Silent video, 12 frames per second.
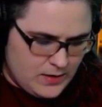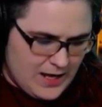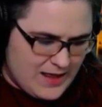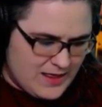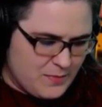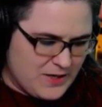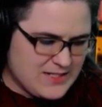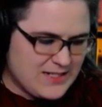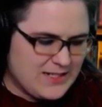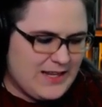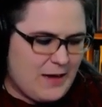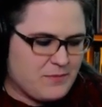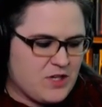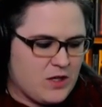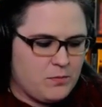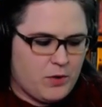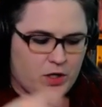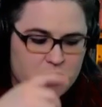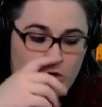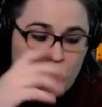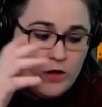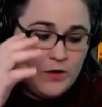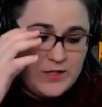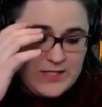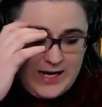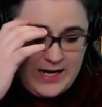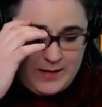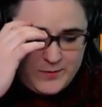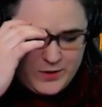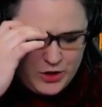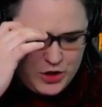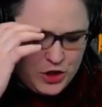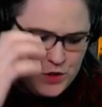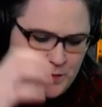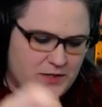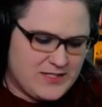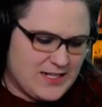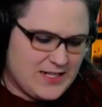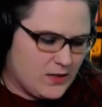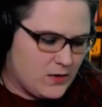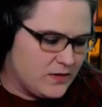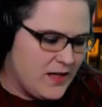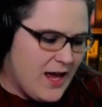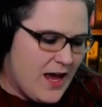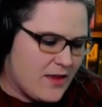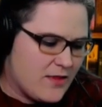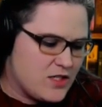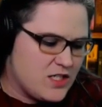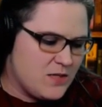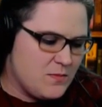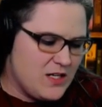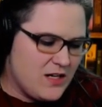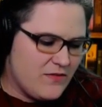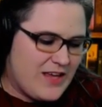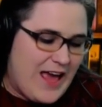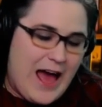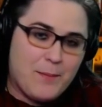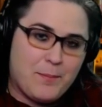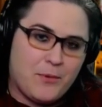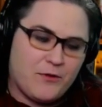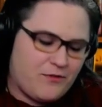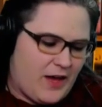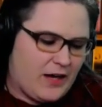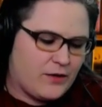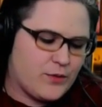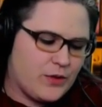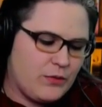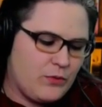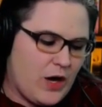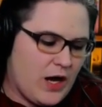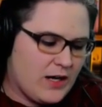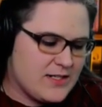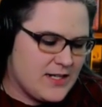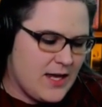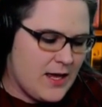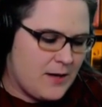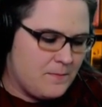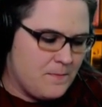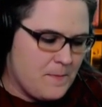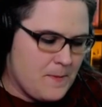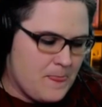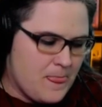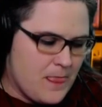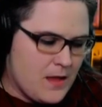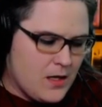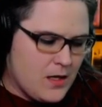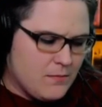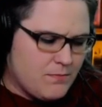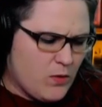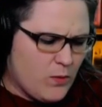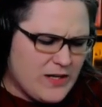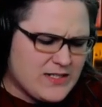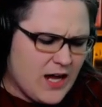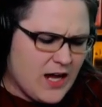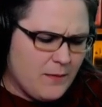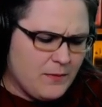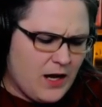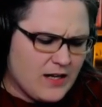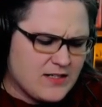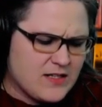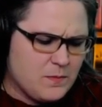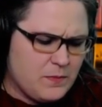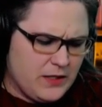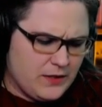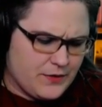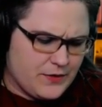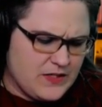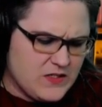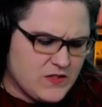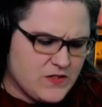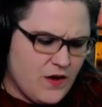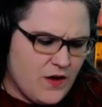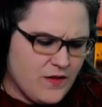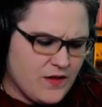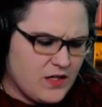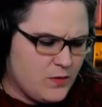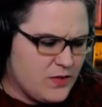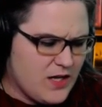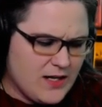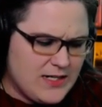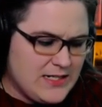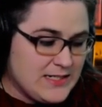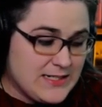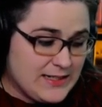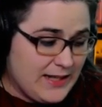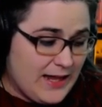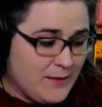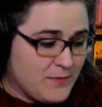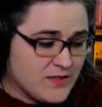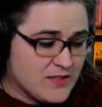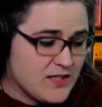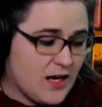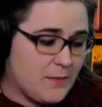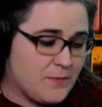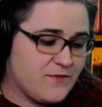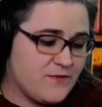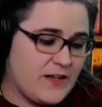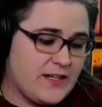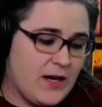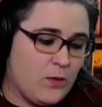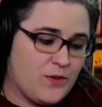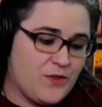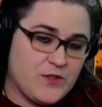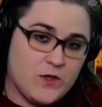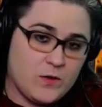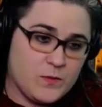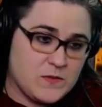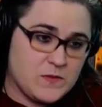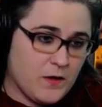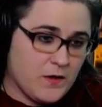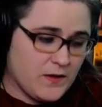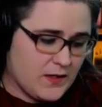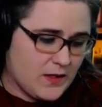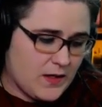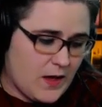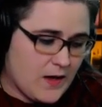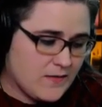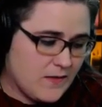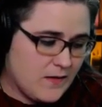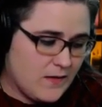And the Mexican lapdog barked all the time till the church bells tinkled and the chimney of the apple factory rocked again. But when Tom got to the pillar, he saw that he would not need to climb to the top to find out what the dog was barking at.